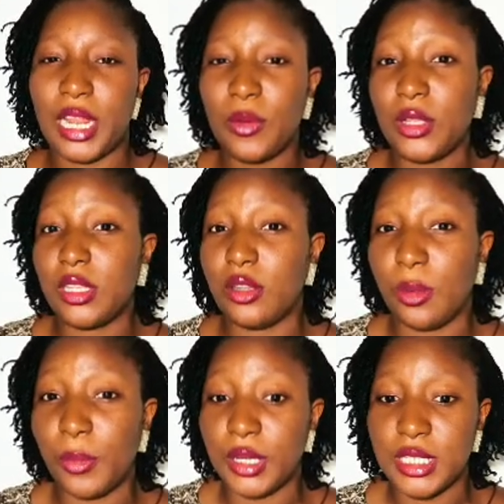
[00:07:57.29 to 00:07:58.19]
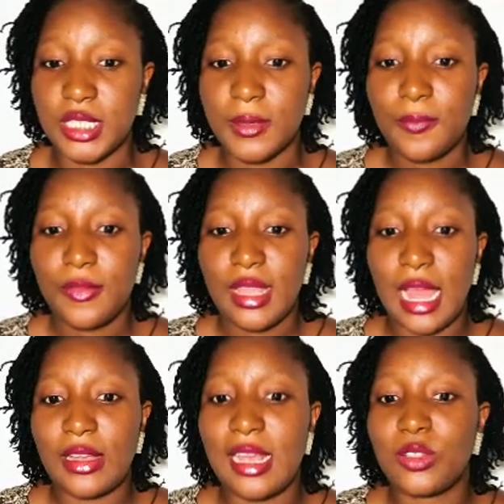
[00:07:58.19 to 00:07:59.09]
playing with the numbers.
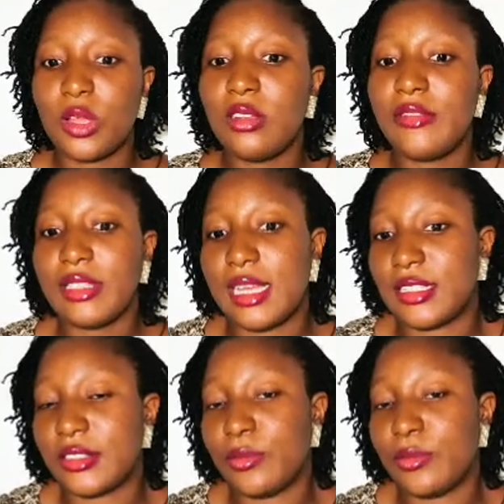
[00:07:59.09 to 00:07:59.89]
I could as well leave it as